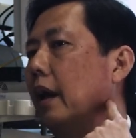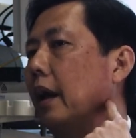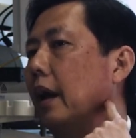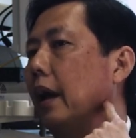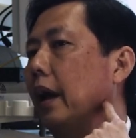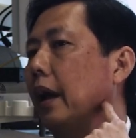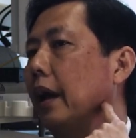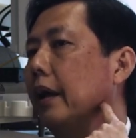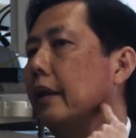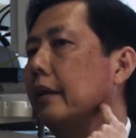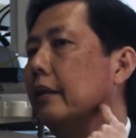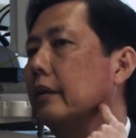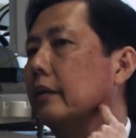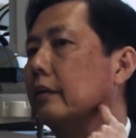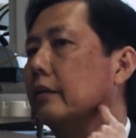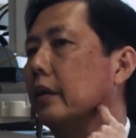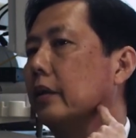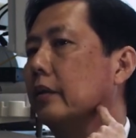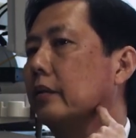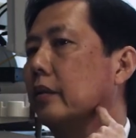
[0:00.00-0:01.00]
And a
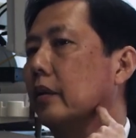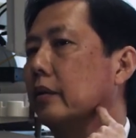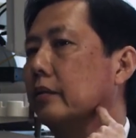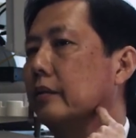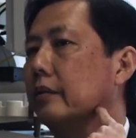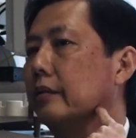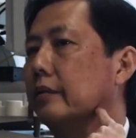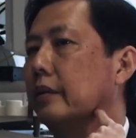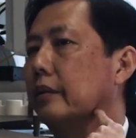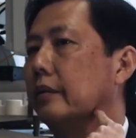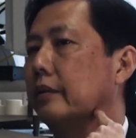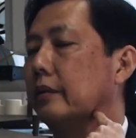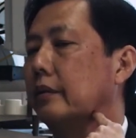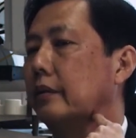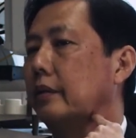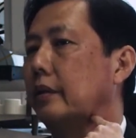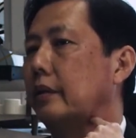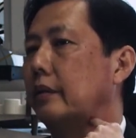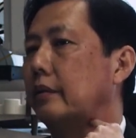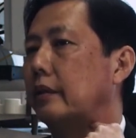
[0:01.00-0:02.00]
thyroglossal cyst is